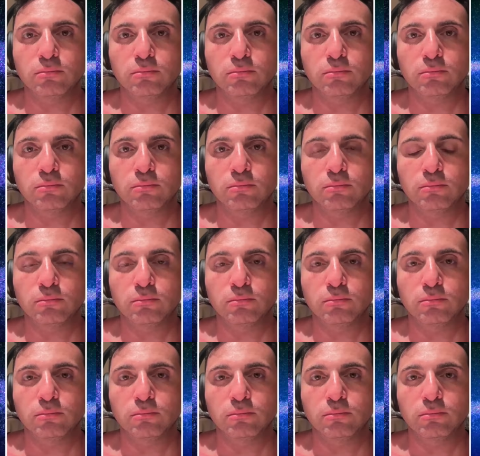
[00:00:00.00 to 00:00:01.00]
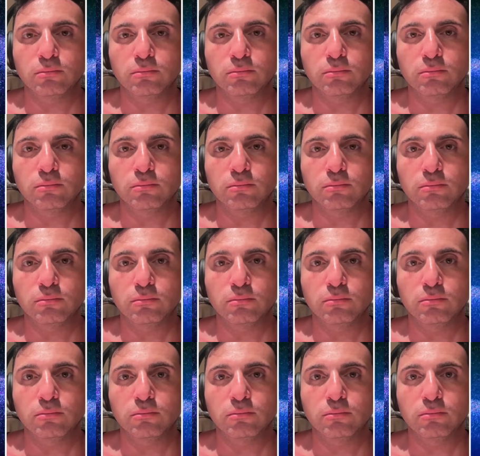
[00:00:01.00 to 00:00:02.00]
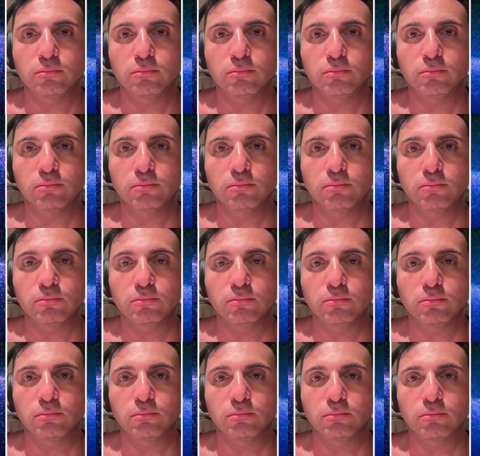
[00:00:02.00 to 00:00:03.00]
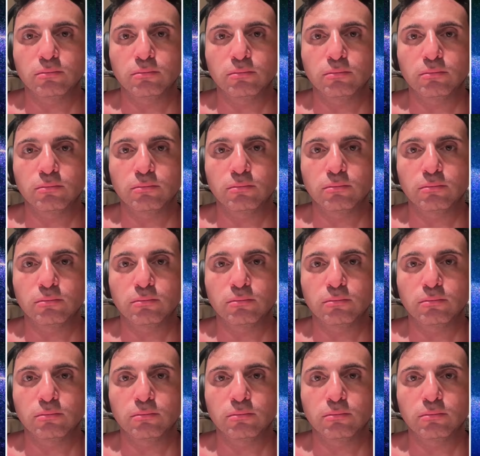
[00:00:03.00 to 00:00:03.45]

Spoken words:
[no speech]